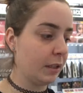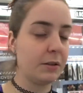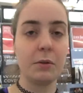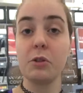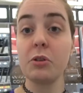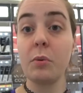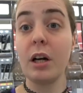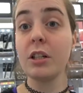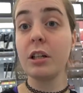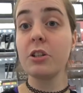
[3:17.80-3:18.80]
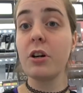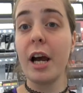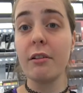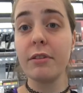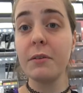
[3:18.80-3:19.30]
So I'm just watching her try
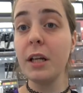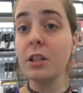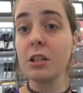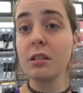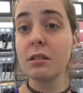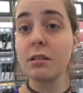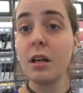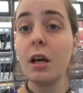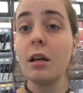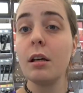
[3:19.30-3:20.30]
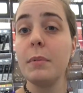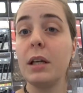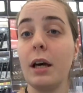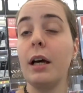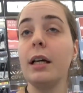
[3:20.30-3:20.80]
out foundations,
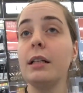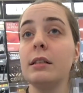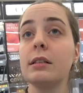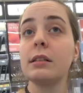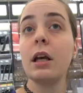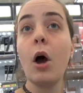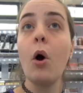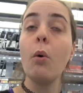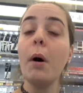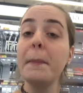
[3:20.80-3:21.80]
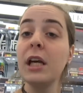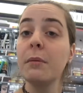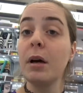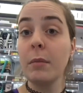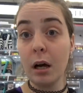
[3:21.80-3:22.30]
because what me
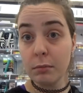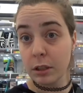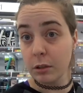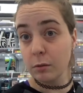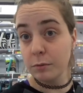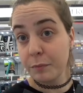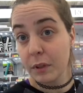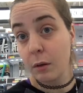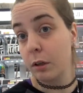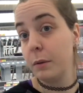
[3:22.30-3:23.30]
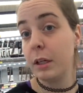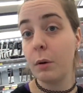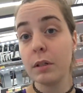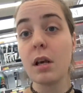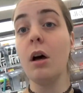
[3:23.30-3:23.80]
and my mom do when we
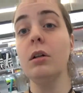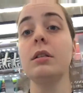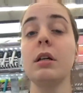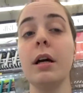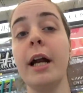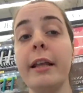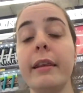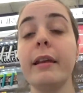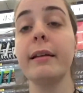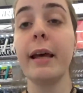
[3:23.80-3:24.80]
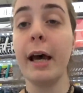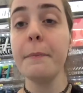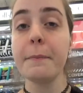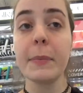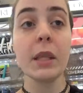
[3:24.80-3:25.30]
go into Ulta or anything like that,
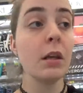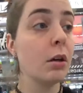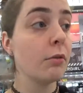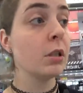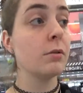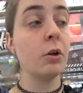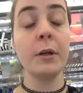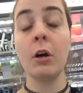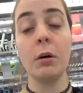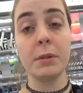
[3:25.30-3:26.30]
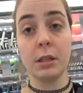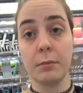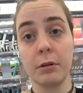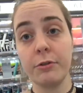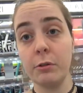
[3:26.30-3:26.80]
first of all, we go up to the
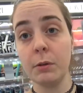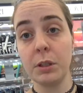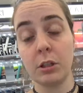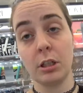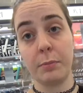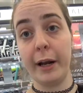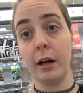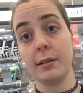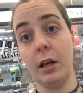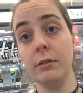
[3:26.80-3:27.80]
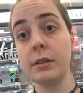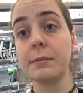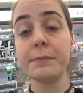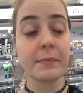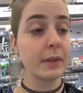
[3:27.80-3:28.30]
perfume and we start spraying ourselves.
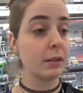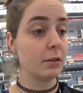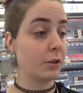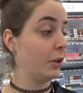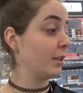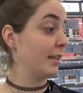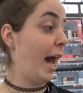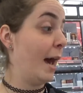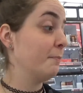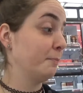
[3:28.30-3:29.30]
So there's that.